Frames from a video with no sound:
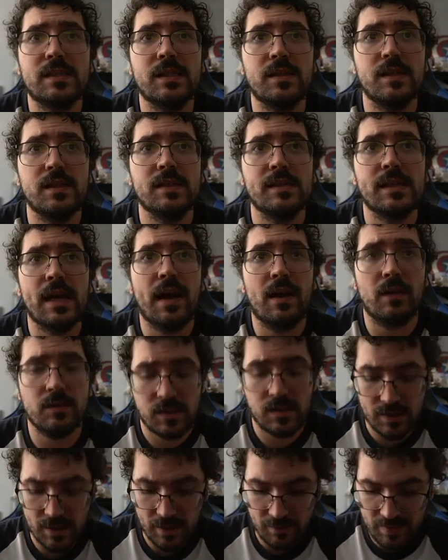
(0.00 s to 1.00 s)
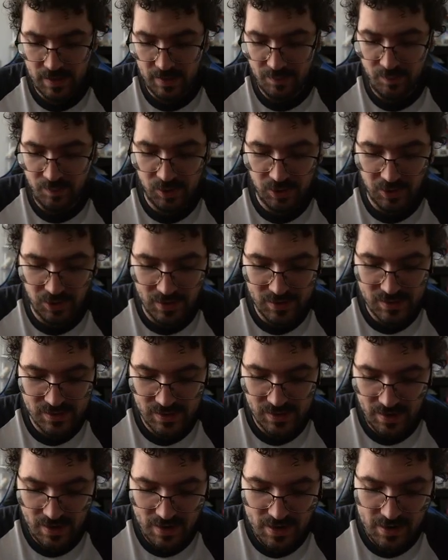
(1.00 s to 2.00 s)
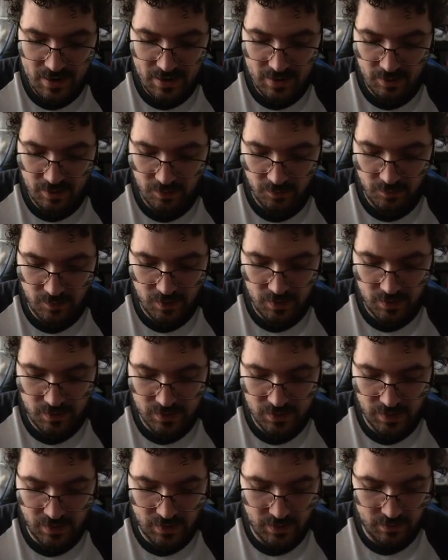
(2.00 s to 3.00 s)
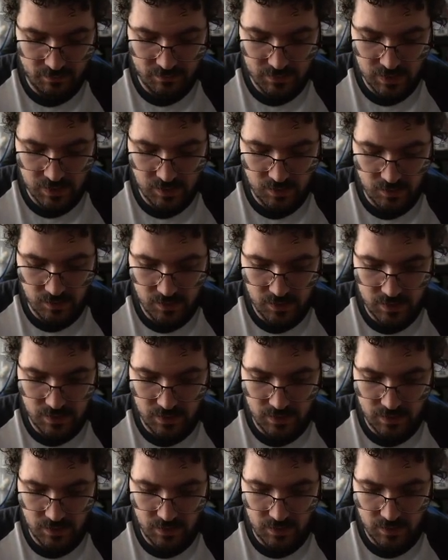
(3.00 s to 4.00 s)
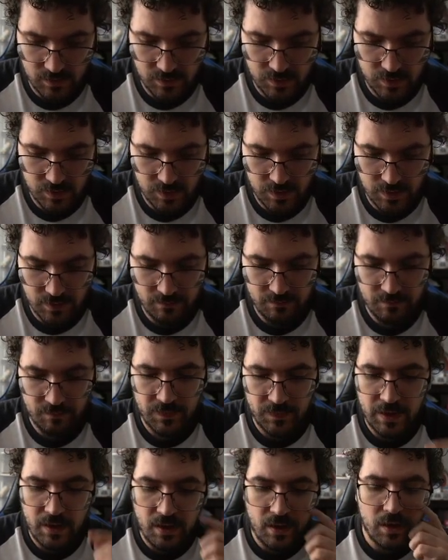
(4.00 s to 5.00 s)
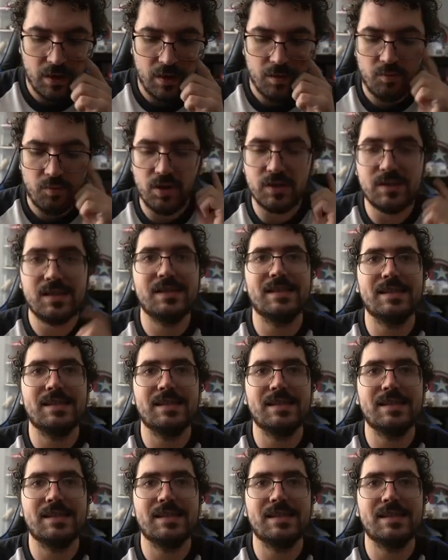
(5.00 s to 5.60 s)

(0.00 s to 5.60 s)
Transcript: of these out, so that'd be plus 83 times 1300. Puts us